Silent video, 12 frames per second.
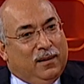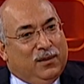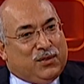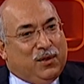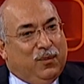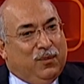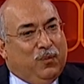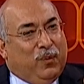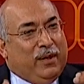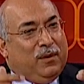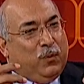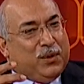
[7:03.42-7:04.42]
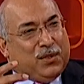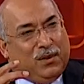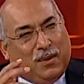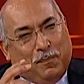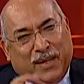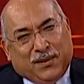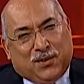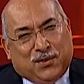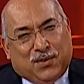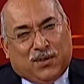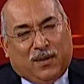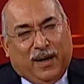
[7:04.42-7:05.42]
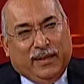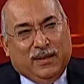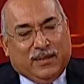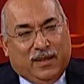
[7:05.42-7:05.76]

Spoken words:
so what's the message society is